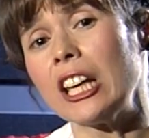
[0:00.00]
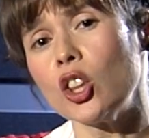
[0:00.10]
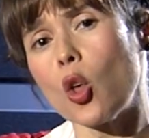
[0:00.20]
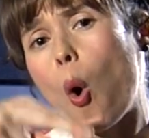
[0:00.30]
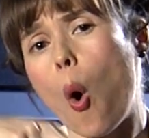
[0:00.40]

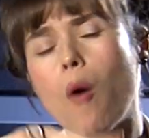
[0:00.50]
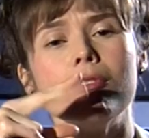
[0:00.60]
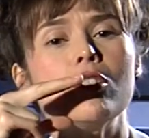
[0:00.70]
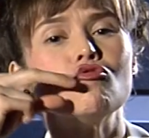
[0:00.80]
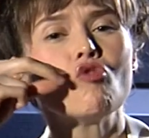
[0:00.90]
King
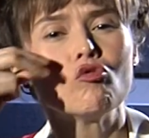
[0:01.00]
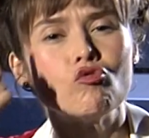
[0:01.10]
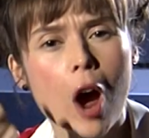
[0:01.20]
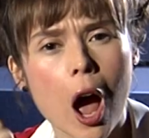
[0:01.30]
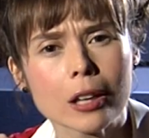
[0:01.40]
Charles VI
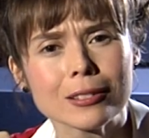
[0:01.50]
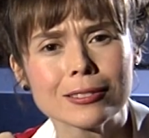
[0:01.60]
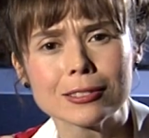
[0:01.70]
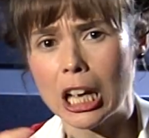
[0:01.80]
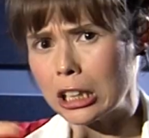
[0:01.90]
of
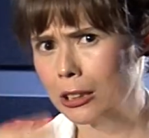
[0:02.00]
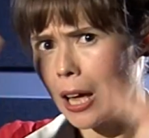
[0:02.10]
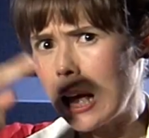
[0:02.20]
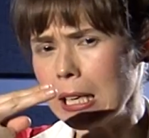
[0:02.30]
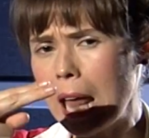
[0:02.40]

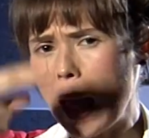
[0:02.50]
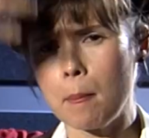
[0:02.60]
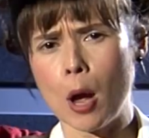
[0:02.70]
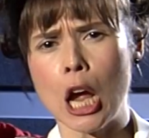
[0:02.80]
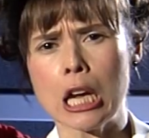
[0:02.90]
France,
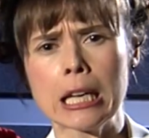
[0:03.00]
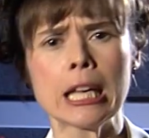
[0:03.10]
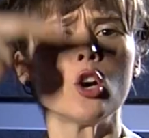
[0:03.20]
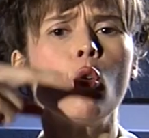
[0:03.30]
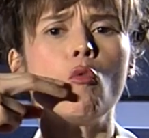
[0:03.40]

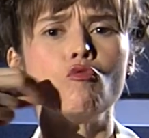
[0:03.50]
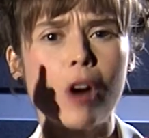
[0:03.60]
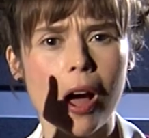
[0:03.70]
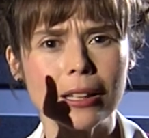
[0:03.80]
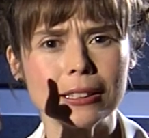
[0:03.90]
and his
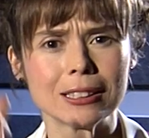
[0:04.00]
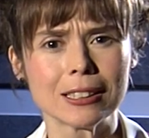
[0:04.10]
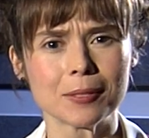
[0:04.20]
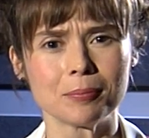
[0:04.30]
sign name.